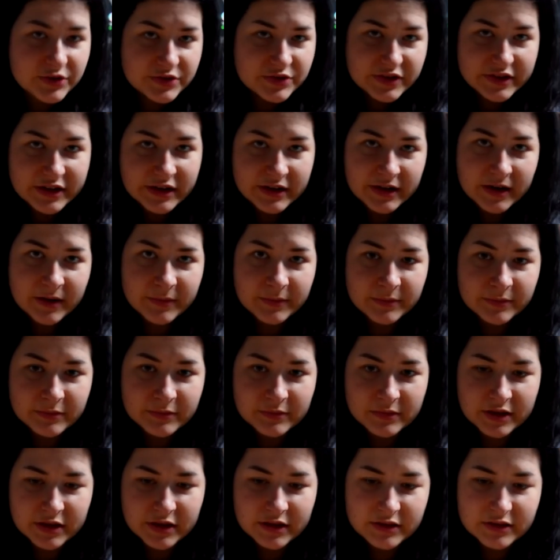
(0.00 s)
So then I'm
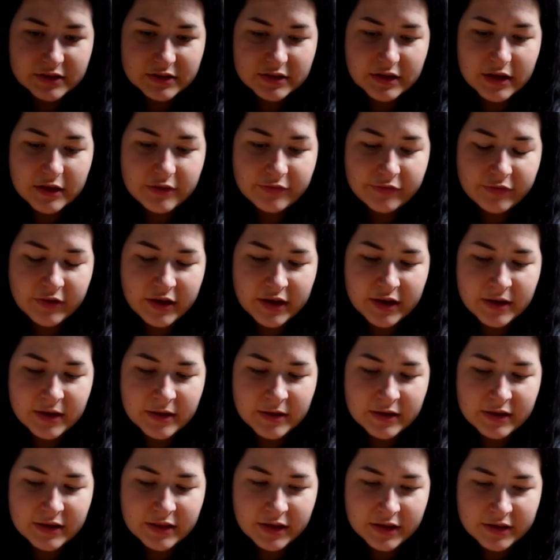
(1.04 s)
like, if I
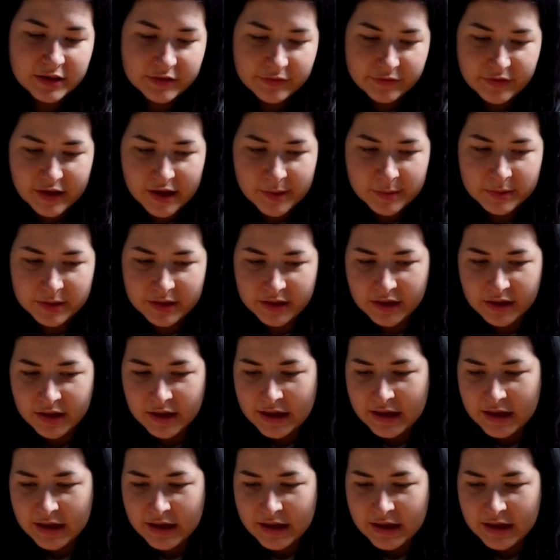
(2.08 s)
like a family,